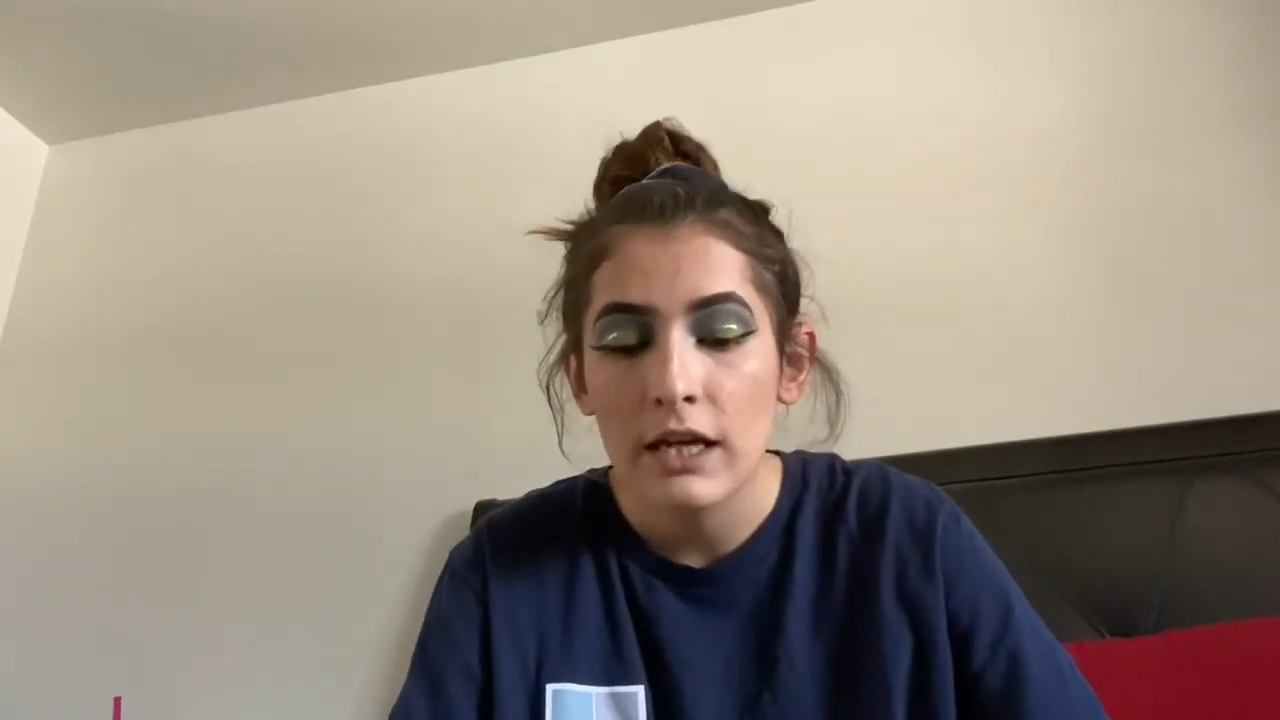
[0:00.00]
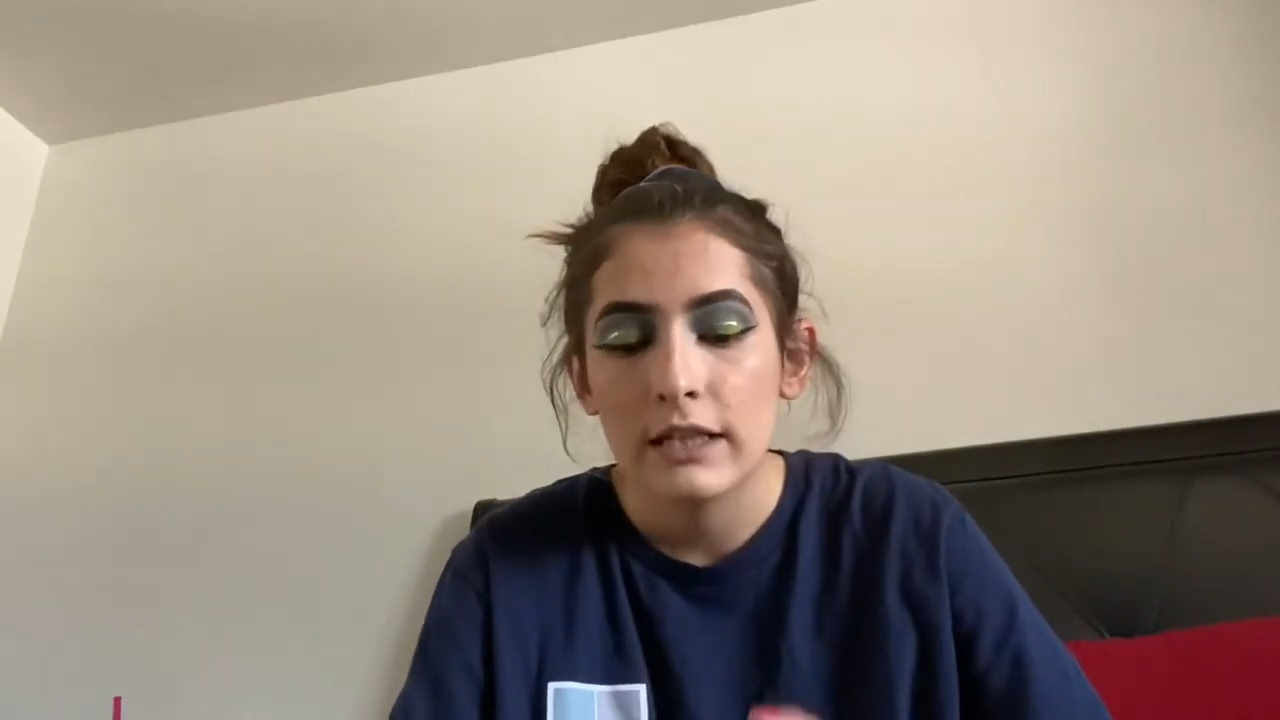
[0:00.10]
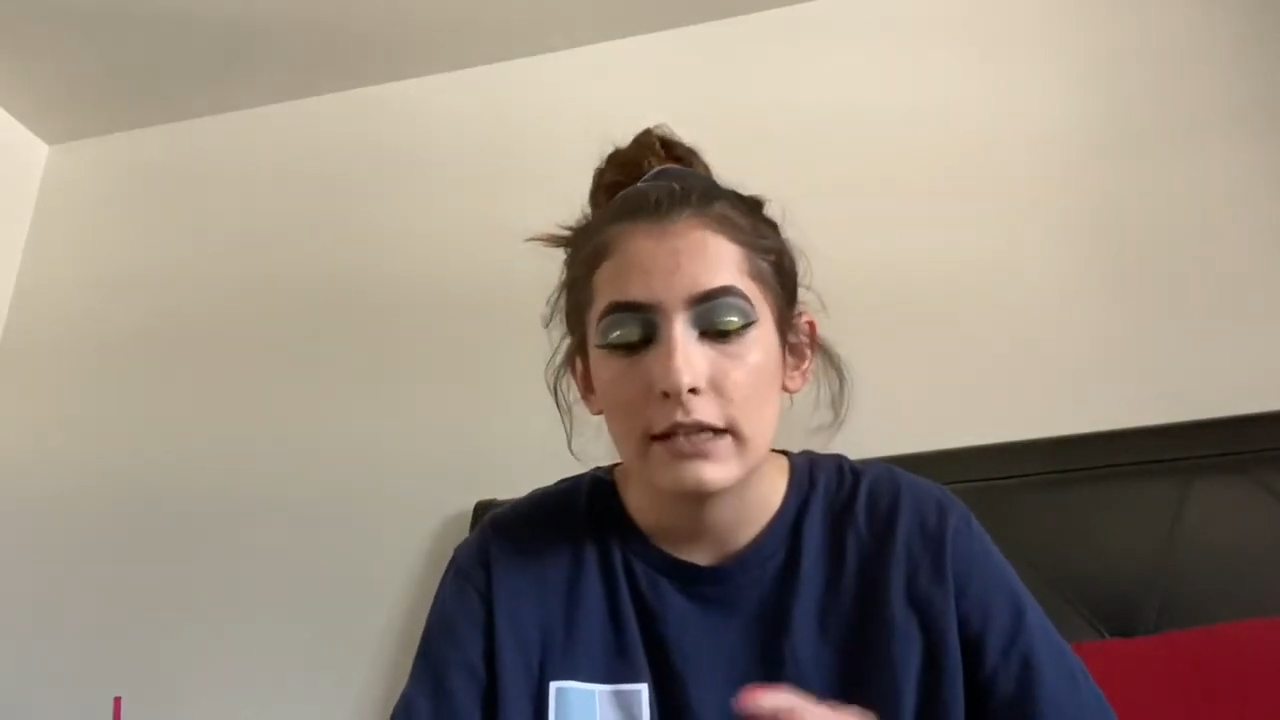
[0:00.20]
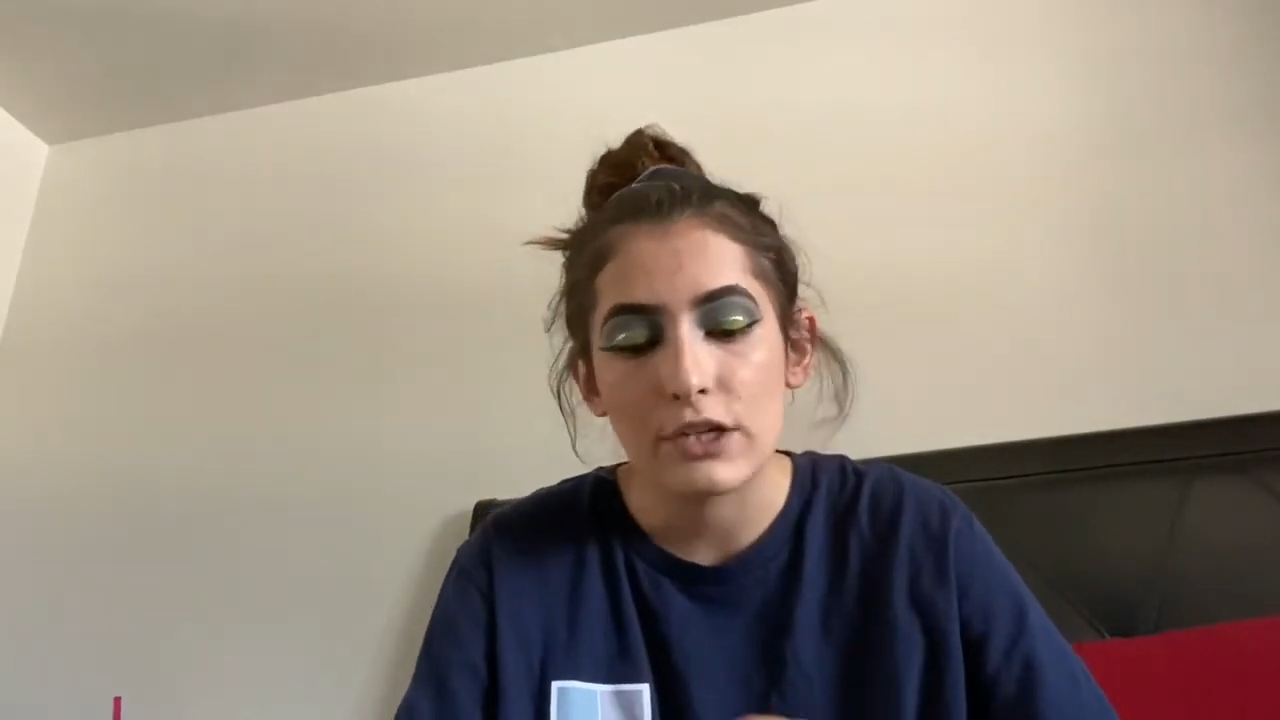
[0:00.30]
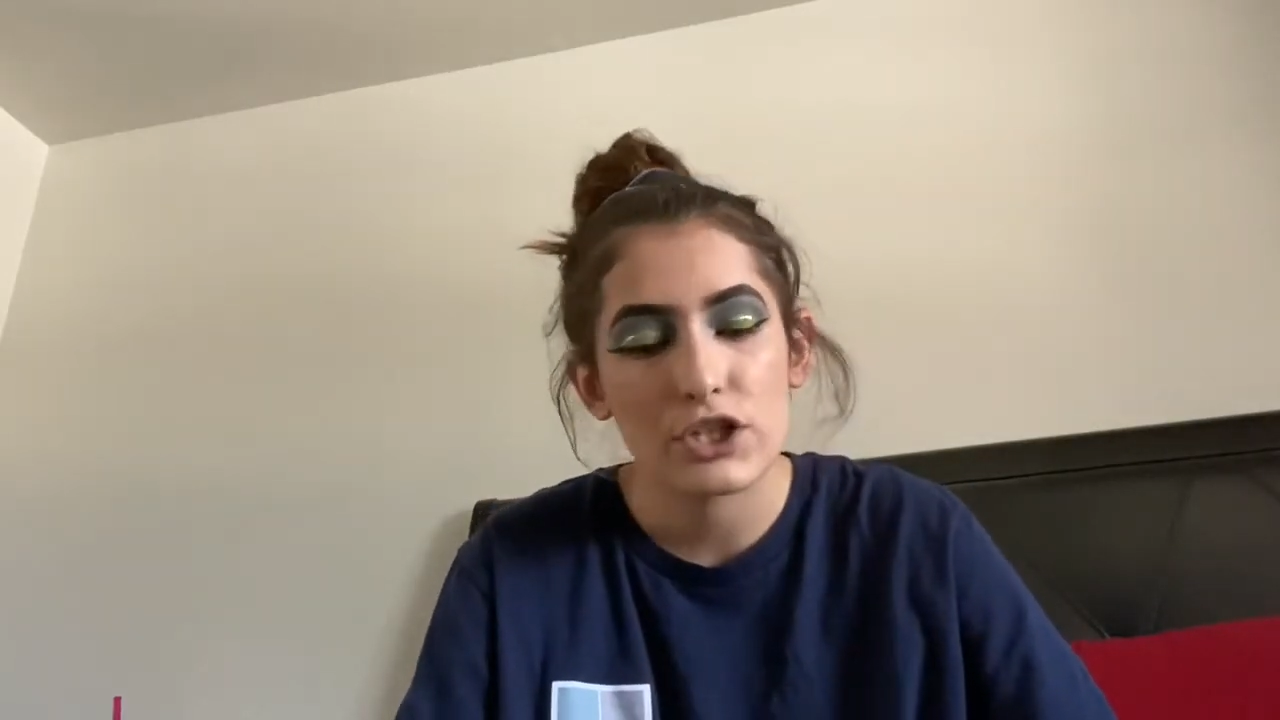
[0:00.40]

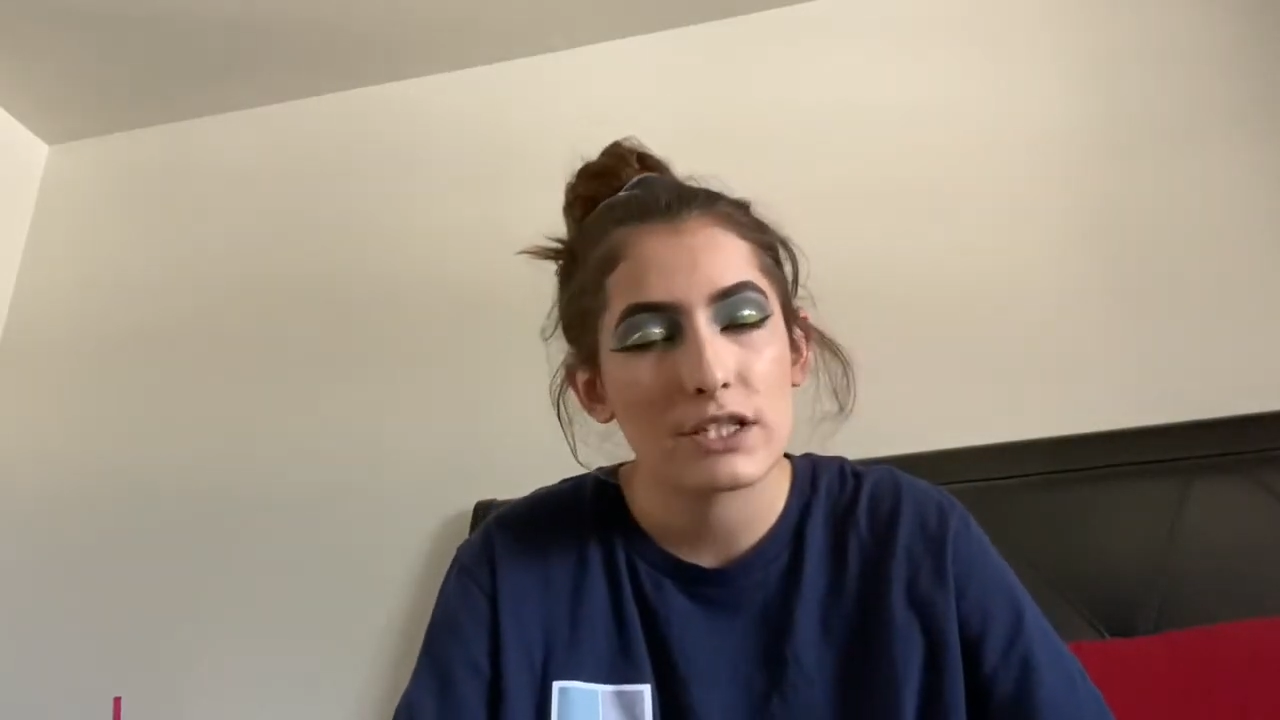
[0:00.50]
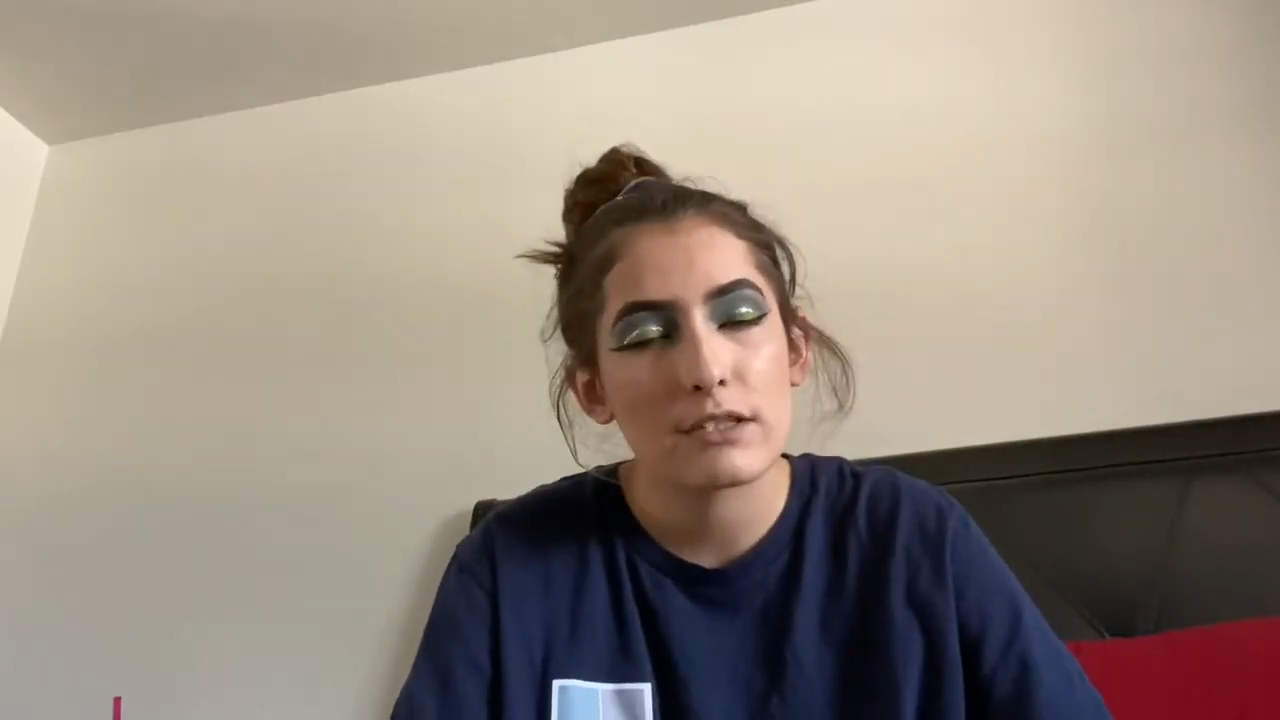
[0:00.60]
That's just